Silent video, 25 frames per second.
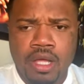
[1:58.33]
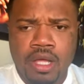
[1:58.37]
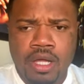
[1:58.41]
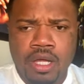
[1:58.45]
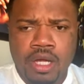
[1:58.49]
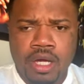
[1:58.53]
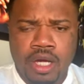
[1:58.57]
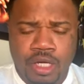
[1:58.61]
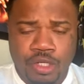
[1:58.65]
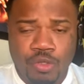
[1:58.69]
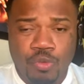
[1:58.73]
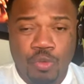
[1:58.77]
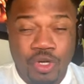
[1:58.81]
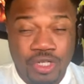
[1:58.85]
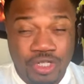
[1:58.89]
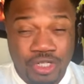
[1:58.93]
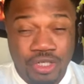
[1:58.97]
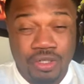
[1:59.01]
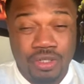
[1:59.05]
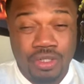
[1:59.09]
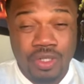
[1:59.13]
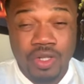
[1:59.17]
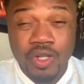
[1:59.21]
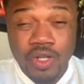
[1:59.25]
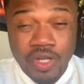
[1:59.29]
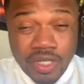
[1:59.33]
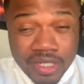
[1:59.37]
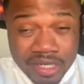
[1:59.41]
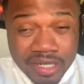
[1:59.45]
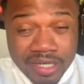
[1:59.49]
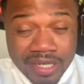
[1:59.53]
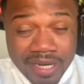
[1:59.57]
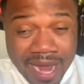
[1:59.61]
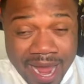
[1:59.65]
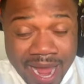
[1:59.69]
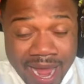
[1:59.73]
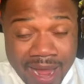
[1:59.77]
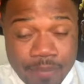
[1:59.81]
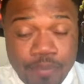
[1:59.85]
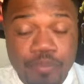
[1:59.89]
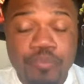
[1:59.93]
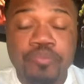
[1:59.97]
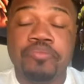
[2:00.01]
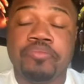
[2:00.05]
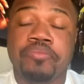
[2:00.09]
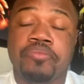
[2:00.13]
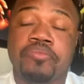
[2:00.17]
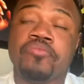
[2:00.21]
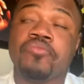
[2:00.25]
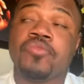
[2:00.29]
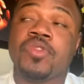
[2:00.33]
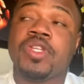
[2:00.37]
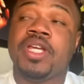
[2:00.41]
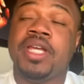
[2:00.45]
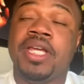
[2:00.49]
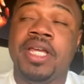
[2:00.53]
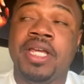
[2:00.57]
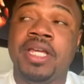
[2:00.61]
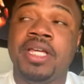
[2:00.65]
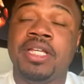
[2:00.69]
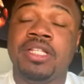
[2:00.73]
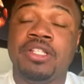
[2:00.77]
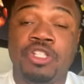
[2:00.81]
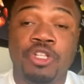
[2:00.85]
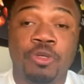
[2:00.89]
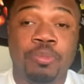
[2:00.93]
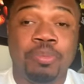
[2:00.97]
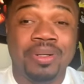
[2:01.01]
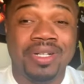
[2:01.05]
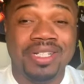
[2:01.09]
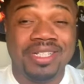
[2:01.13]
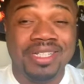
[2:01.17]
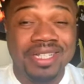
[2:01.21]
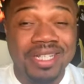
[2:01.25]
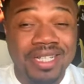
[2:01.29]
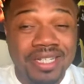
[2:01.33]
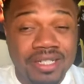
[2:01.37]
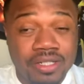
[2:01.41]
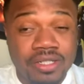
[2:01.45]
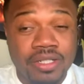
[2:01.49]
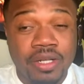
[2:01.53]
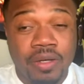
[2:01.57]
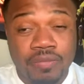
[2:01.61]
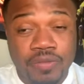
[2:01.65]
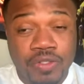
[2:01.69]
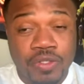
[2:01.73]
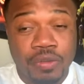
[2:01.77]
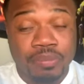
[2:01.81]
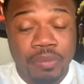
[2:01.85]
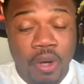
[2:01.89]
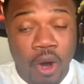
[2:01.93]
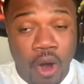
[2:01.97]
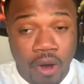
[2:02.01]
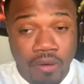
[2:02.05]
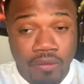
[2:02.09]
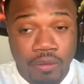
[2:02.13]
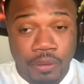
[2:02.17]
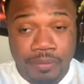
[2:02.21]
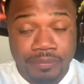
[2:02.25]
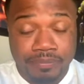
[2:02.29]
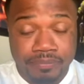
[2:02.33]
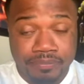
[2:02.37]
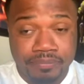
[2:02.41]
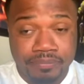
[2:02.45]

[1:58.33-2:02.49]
Because what you're looking at is the police of tomorrow.